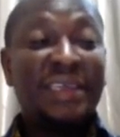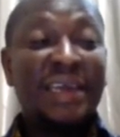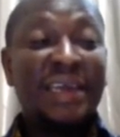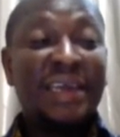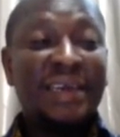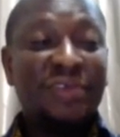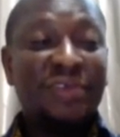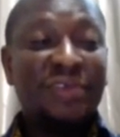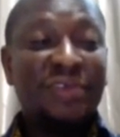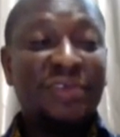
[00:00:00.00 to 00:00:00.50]

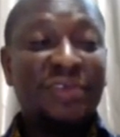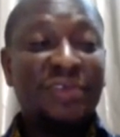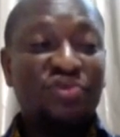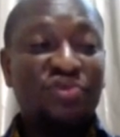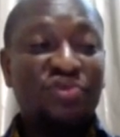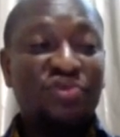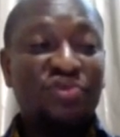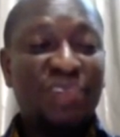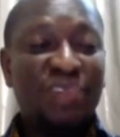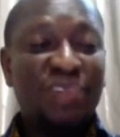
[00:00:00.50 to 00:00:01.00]
92
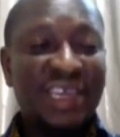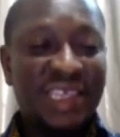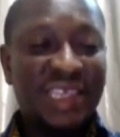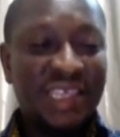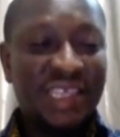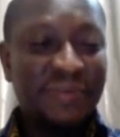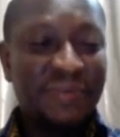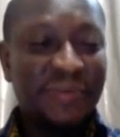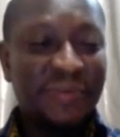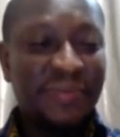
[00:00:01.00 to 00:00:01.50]
to date,
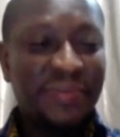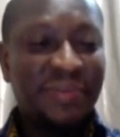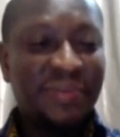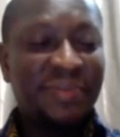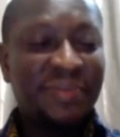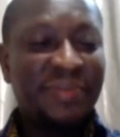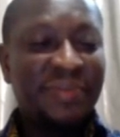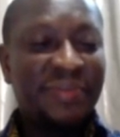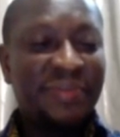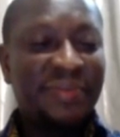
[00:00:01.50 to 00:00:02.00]

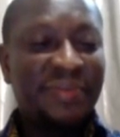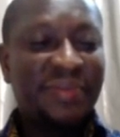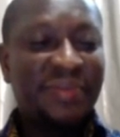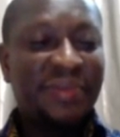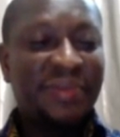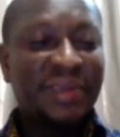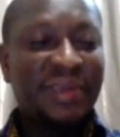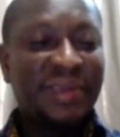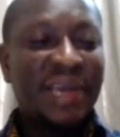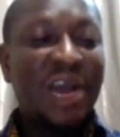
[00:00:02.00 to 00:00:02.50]

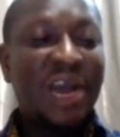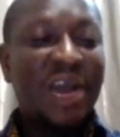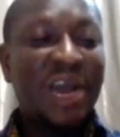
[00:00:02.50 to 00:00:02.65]
how